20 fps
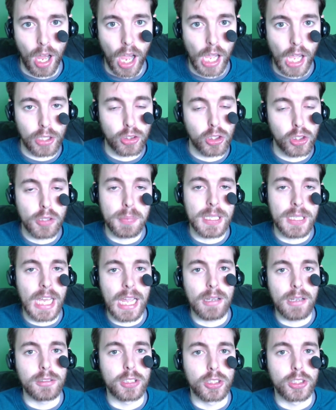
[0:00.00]
I could be
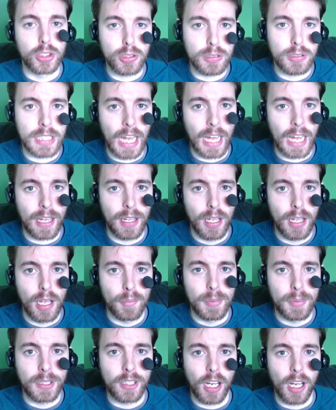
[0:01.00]
able to do that
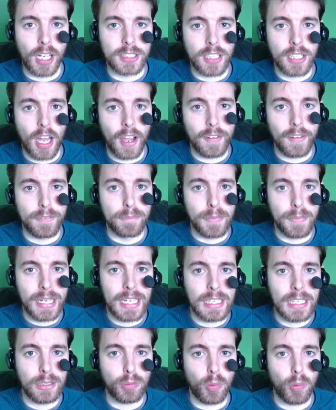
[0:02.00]
because I've
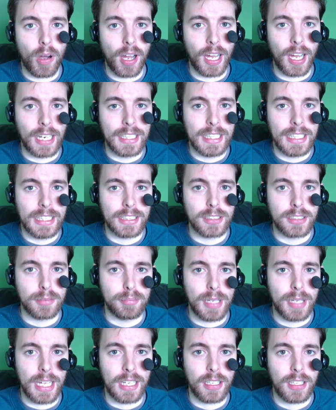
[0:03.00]
made what I needed to
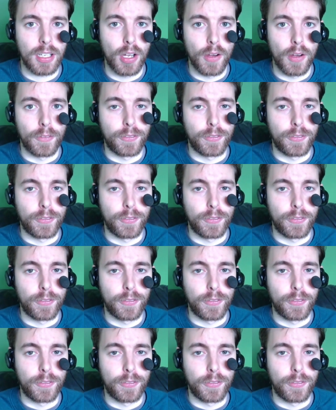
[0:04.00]
make